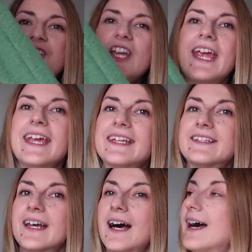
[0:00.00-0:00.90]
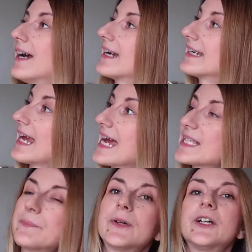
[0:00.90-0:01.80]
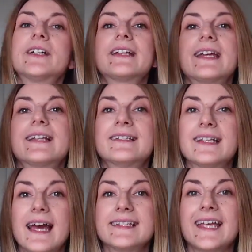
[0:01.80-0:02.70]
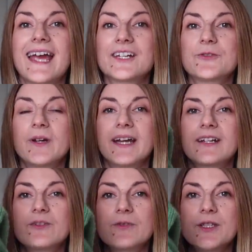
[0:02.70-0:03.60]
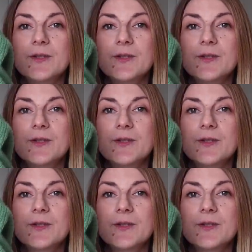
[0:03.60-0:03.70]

Jade Gaspard in size extra, extra